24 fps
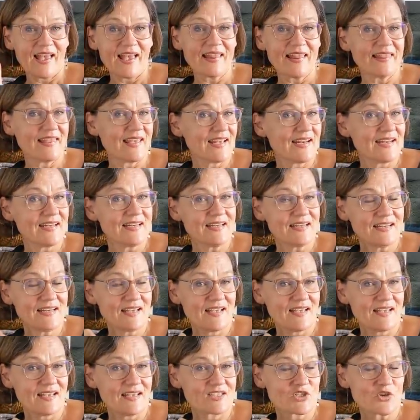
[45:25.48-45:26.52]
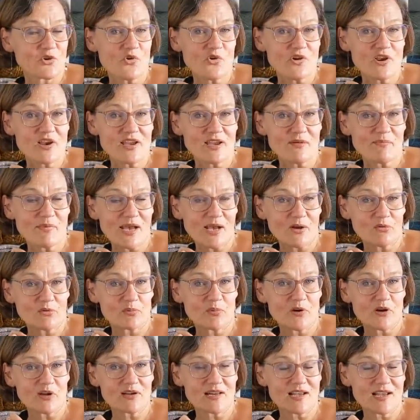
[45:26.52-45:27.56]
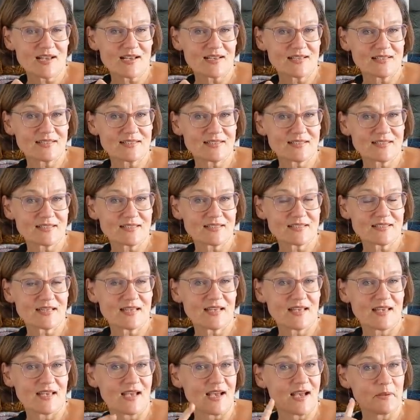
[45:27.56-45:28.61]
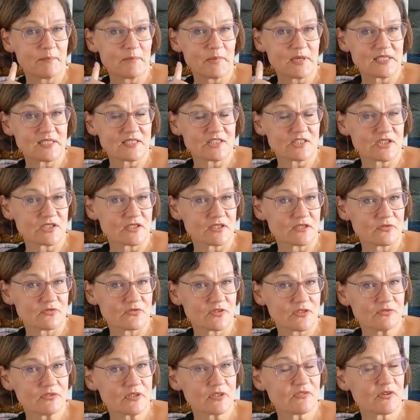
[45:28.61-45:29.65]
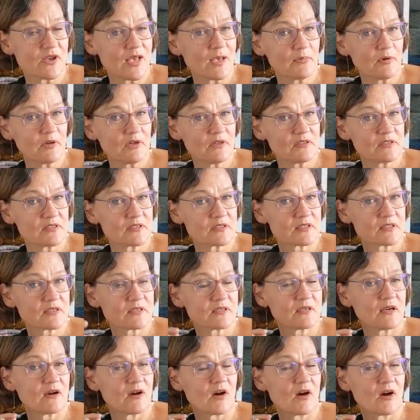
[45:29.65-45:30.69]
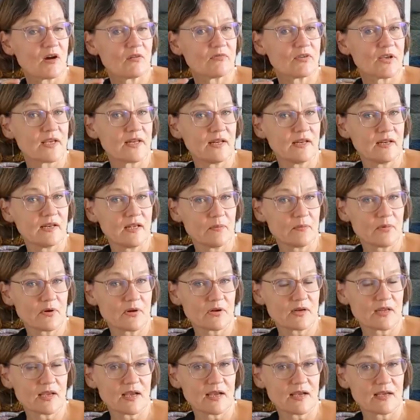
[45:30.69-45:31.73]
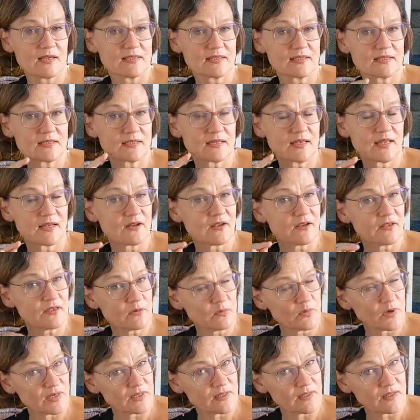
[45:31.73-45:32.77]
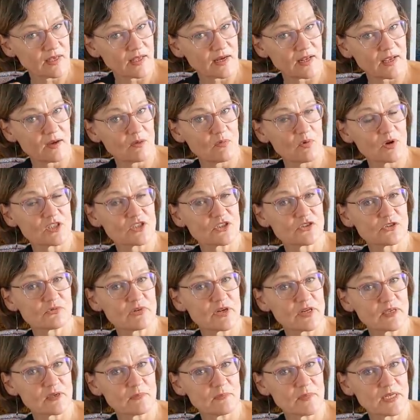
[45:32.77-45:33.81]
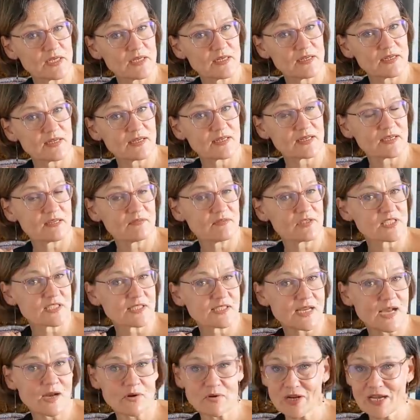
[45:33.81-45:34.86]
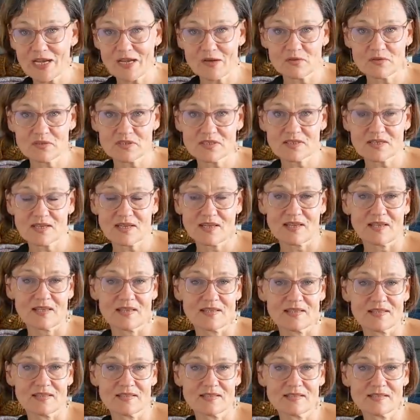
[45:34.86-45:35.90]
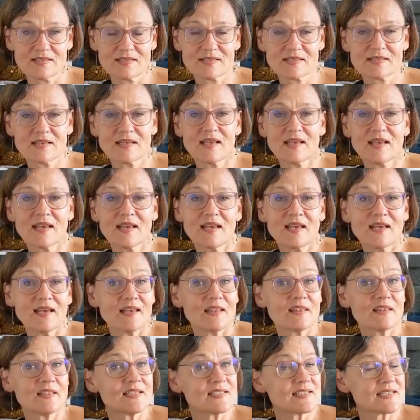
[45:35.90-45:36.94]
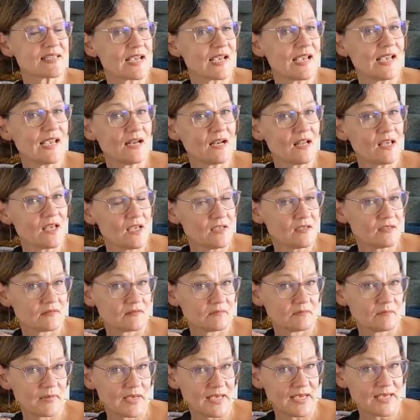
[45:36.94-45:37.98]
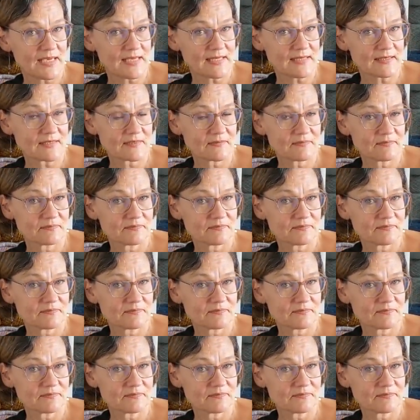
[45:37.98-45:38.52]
And then talking about podcasts, I mentioned 50 Fabulous of a knitting podcast. Another one that I want to recommend and give a shout out is the Tailor Made